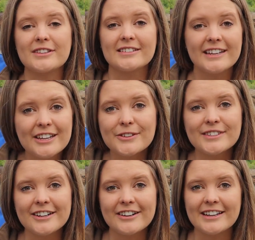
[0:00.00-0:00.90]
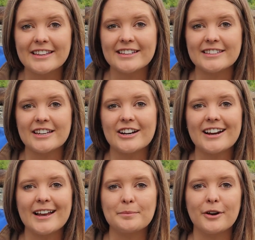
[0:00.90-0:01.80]
the day use area that's there
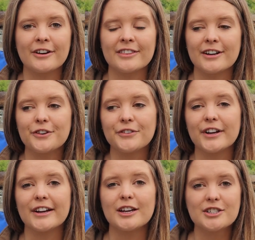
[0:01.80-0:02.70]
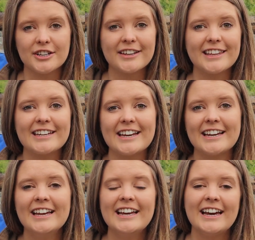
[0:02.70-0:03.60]
and park there for a good chunk of the
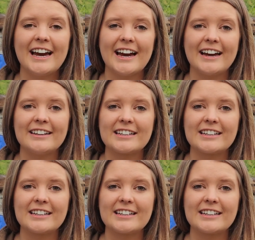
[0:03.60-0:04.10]
day and